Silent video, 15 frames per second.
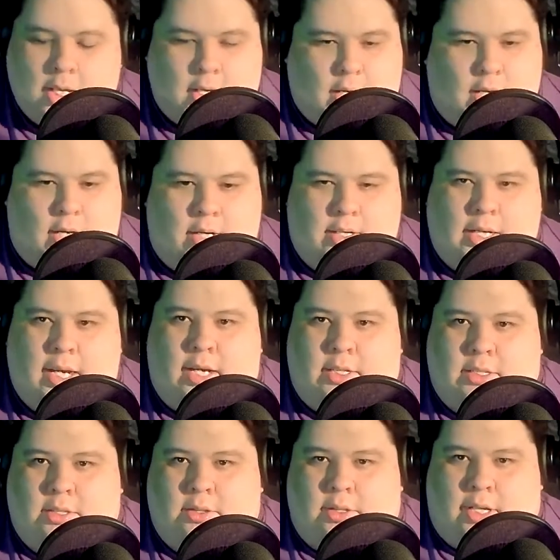Uh, yeah,
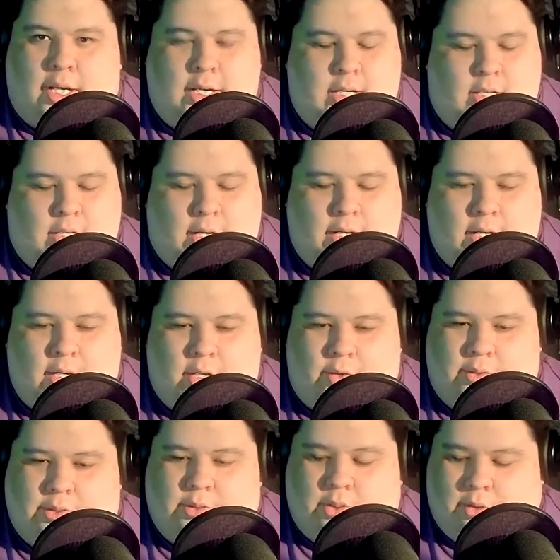certainly. I can I can go
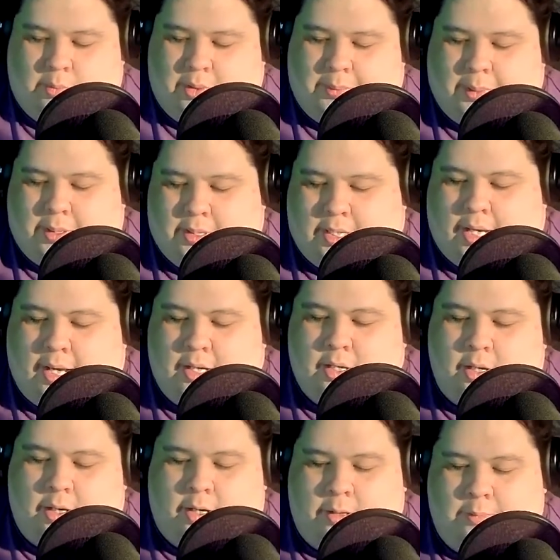into a little bit about that.
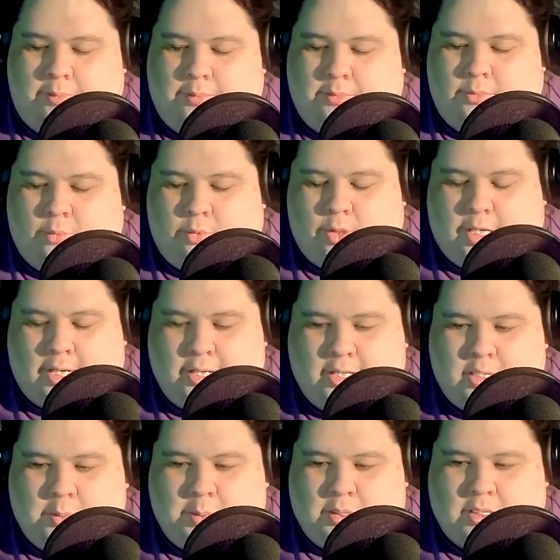Um, relating
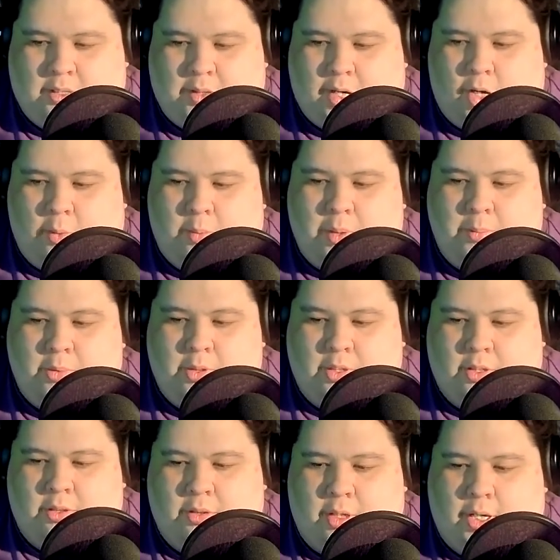specific, I
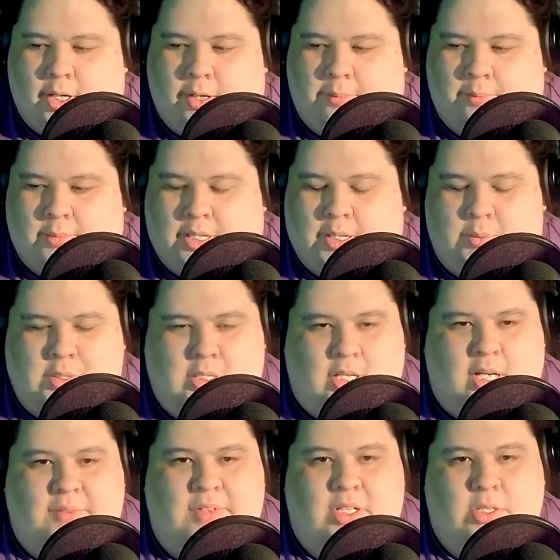remember um, there was a
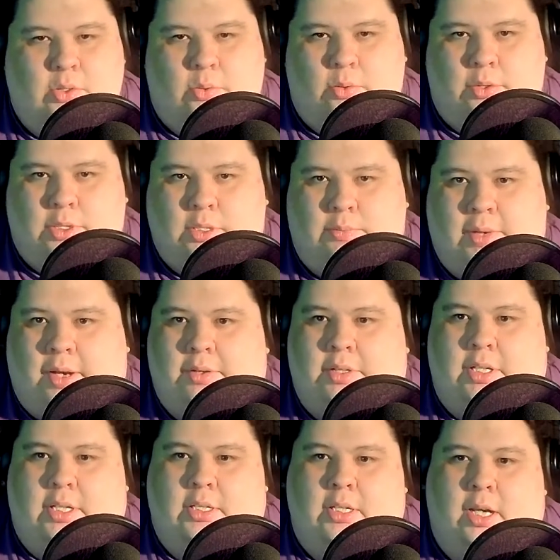lot of discourse around
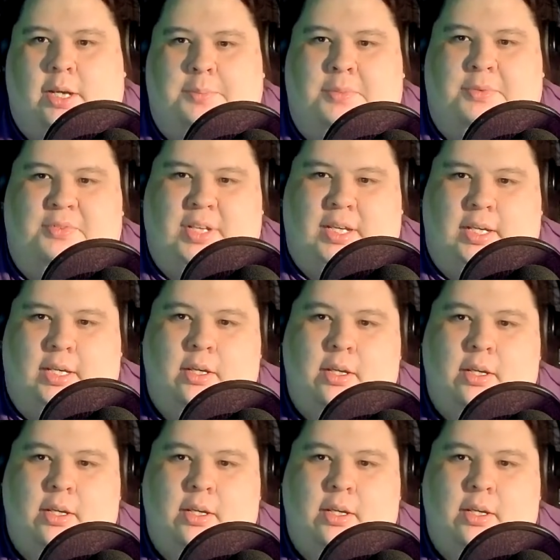the time of the